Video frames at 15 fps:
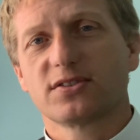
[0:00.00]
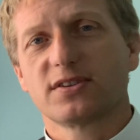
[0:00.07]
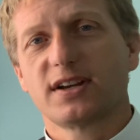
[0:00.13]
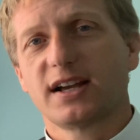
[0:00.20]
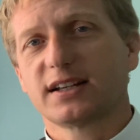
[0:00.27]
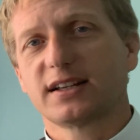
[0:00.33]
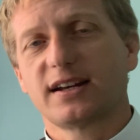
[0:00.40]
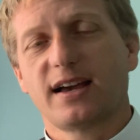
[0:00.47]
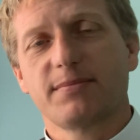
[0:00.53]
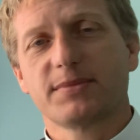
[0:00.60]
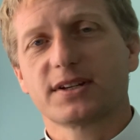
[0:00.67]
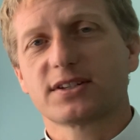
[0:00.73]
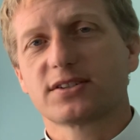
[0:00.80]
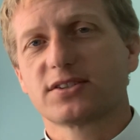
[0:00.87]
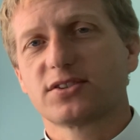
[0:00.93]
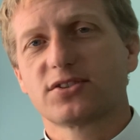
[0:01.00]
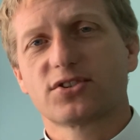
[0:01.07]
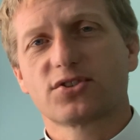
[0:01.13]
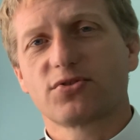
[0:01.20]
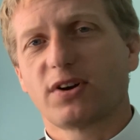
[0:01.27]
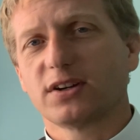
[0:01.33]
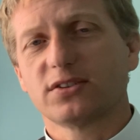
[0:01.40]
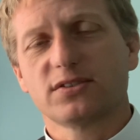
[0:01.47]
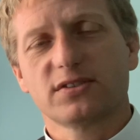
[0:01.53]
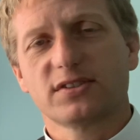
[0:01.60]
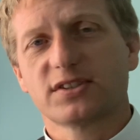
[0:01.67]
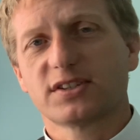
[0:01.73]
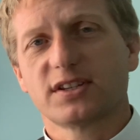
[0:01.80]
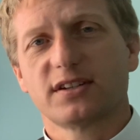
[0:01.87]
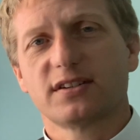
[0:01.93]
or economic
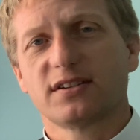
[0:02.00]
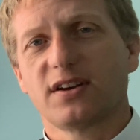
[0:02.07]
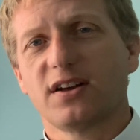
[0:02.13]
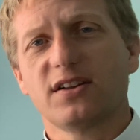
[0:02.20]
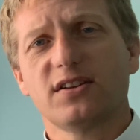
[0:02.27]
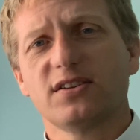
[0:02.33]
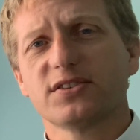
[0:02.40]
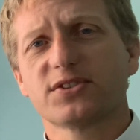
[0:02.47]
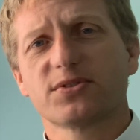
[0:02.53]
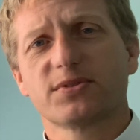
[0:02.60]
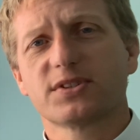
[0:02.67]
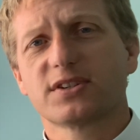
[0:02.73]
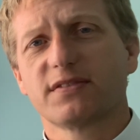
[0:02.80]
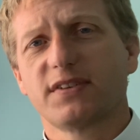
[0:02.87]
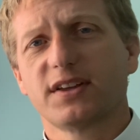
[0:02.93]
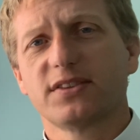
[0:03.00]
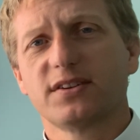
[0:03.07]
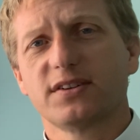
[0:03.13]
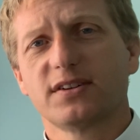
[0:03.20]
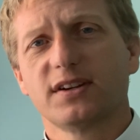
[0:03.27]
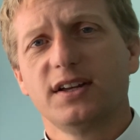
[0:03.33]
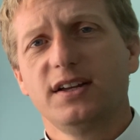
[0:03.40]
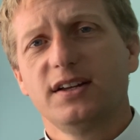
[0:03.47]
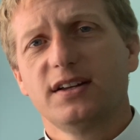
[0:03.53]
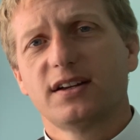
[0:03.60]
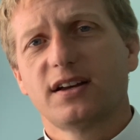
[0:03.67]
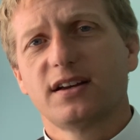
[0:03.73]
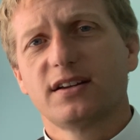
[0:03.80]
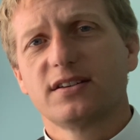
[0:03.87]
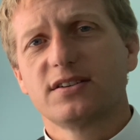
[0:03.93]
struggles and all sorts of other
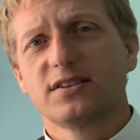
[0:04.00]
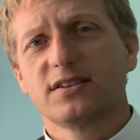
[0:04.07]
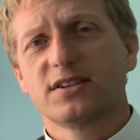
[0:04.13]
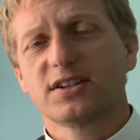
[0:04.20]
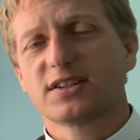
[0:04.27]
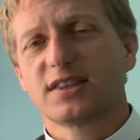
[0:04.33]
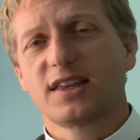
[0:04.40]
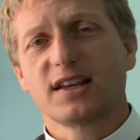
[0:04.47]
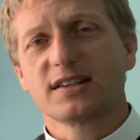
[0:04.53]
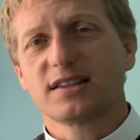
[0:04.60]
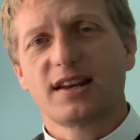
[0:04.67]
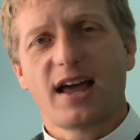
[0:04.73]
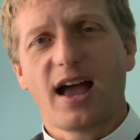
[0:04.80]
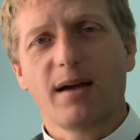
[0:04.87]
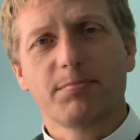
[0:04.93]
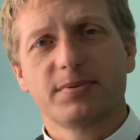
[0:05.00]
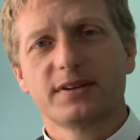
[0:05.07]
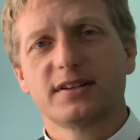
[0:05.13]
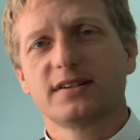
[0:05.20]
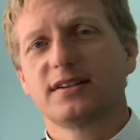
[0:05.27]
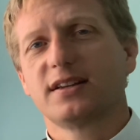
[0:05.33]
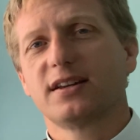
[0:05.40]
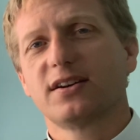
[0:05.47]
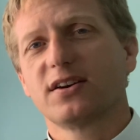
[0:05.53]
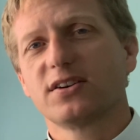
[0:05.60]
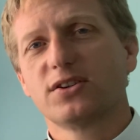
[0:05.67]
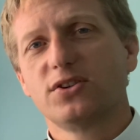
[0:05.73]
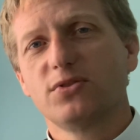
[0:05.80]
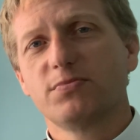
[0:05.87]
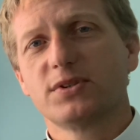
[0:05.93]
just things that happen in our
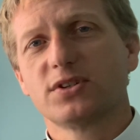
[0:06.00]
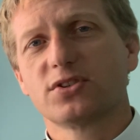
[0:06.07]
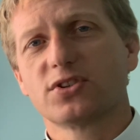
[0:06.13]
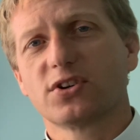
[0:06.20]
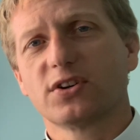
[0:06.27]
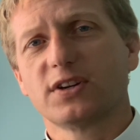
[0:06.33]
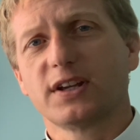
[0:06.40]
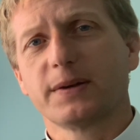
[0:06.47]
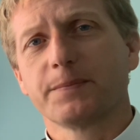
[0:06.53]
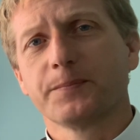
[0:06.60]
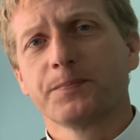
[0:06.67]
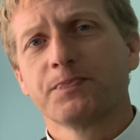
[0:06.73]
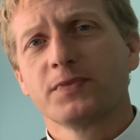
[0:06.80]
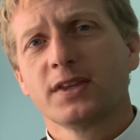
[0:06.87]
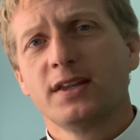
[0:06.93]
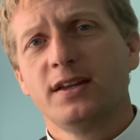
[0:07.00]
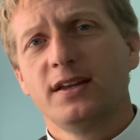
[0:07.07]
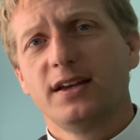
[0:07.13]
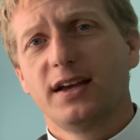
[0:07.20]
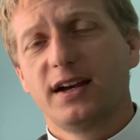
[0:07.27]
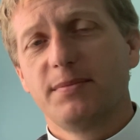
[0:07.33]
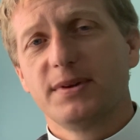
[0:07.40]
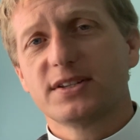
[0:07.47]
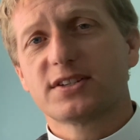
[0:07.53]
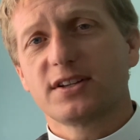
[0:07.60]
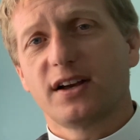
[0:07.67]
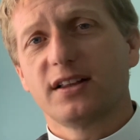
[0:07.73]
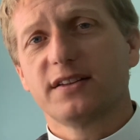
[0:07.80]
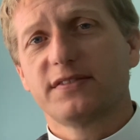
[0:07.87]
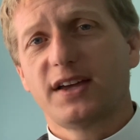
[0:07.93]
human journey. And amidst
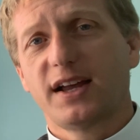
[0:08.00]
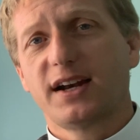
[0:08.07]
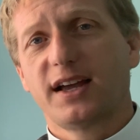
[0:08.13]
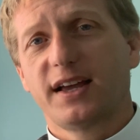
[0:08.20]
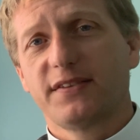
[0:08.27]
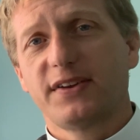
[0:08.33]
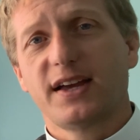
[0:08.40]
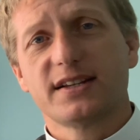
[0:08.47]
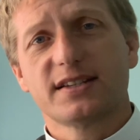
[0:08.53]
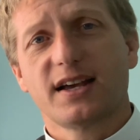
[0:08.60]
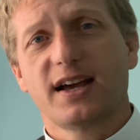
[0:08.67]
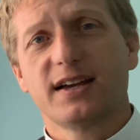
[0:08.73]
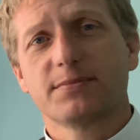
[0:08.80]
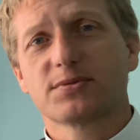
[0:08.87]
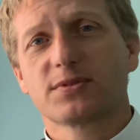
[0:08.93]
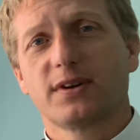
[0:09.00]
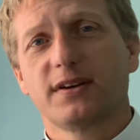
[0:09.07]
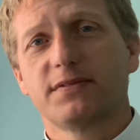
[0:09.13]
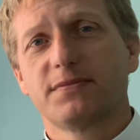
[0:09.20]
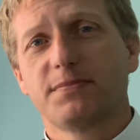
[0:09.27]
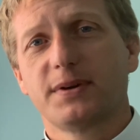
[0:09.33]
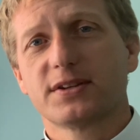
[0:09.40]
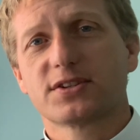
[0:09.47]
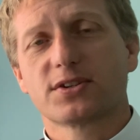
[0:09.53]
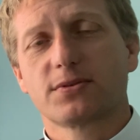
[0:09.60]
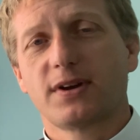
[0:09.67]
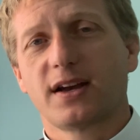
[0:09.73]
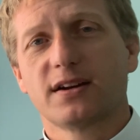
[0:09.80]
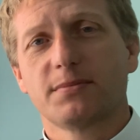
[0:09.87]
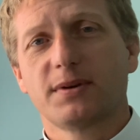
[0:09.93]
all of that, I have had times where I've been
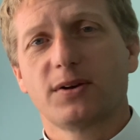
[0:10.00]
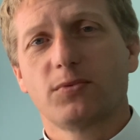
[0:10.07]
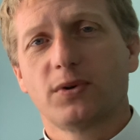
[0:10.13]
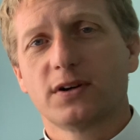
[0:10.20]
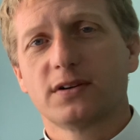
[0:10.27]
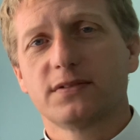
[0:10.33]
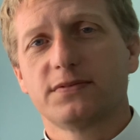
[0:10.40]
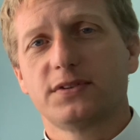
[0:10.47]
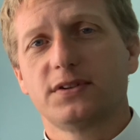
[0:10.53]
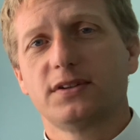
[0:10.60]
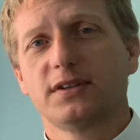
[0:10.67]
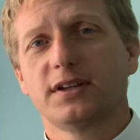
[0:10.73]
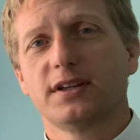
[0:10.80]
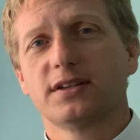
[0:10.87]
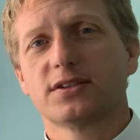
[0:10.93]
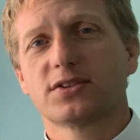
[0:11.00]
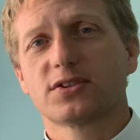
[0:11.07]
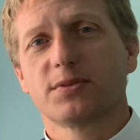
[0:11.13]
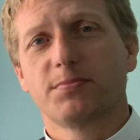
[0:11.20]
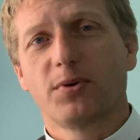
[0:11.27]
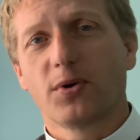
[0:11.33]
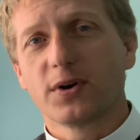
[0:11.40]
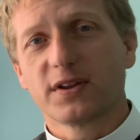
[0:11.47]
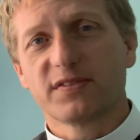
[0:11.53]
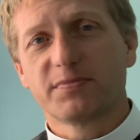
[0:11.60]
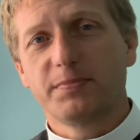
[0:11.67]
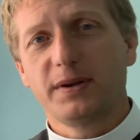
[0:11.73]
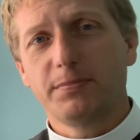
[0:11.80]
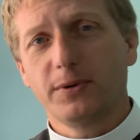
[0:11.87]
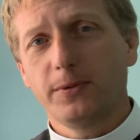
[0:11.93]
surrounded by wonderful and supportive
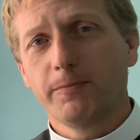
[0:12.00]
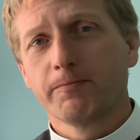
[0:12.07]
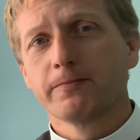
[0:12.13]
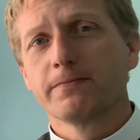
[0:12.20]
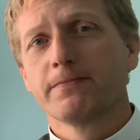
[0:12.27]
people